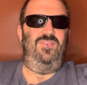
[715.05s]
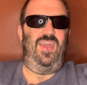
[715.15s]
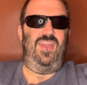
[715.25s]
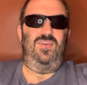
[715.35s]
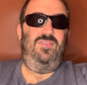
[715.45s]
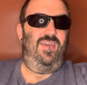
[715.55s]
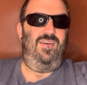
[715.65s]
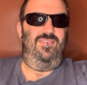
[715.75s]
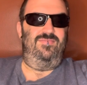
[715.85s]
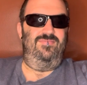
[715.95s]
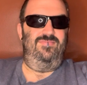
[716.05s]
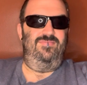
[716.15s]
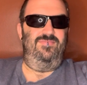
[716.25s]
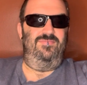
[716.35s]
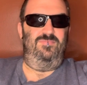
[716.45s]
I don't know.
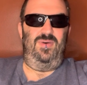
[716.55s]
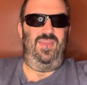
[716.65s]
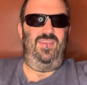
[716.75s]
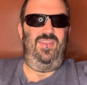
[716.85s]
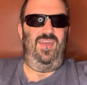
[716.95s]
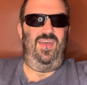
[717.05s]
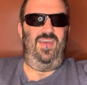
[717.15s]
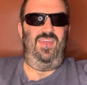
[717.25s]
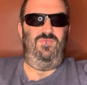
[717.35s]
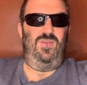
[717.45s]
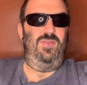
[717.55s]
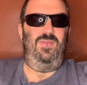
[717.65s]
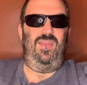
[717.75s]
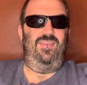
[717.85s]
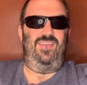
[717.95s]
But for
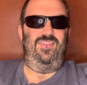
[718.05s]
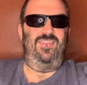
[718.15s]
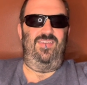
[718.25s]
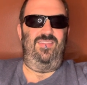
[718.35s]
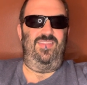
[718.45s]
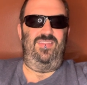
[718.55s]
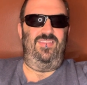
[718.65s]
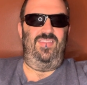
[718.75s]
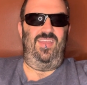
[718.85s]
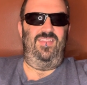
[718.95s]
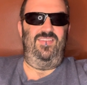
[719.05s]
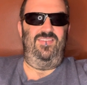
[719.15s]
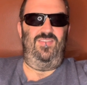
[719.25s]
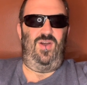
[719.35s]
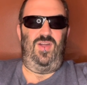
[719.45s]
anybody else out there that
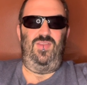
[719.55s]
the audio